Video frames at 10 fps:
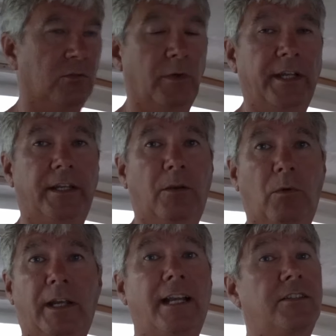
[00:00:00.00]
of wind, and
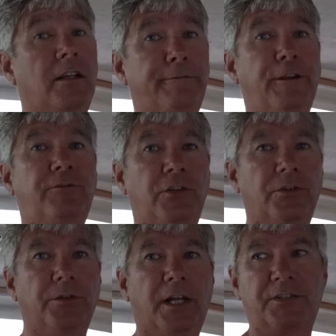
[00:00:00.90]
one guy saw
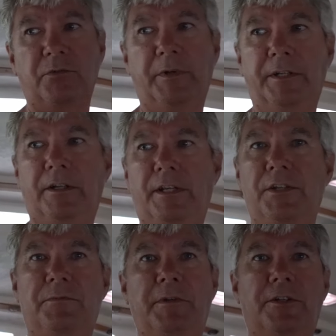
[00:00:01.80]
fifty-two knots of wind on
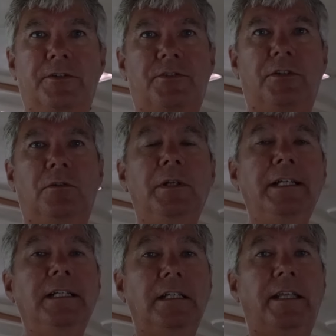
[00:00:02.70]
his meter. So
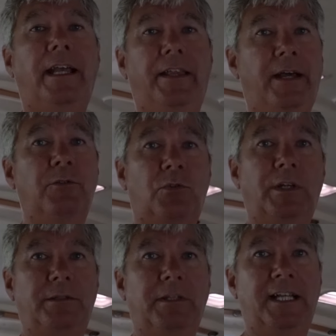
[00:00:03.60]
yeah, that was
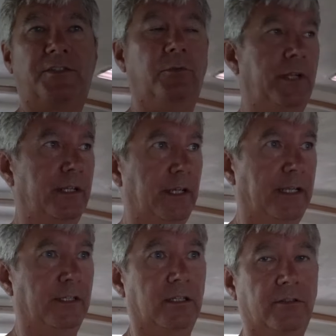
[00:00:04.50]
quite the blast of wind,
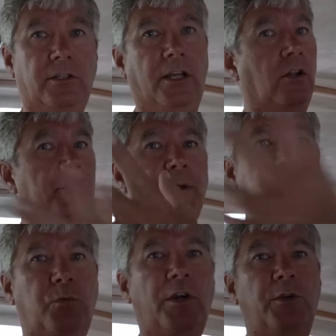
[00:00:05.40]
and it all
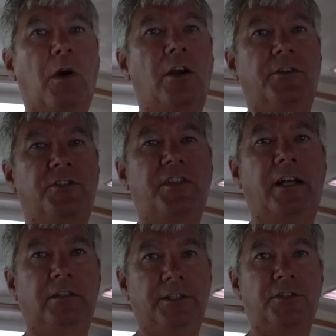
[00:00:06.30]
depends where you are in the
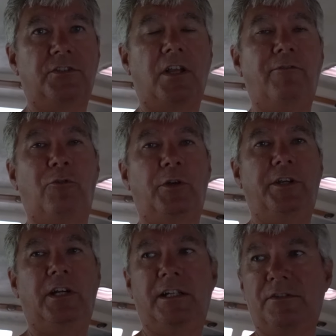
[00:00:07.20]
cell. Lisa saw forty
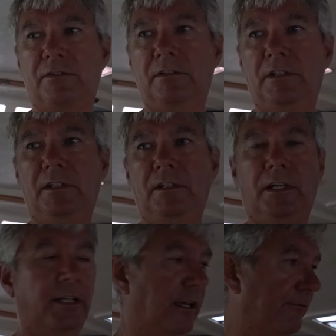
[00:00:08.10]
knots,
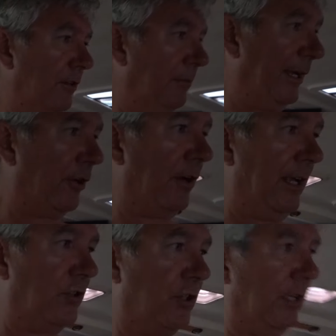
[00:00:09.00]
enough to make her
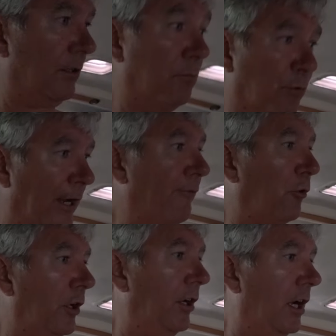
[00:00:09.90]
hand shake. Did it break
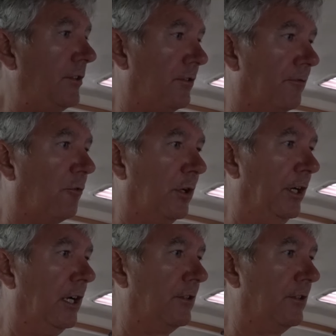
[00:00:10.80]
forty knots or forty knots?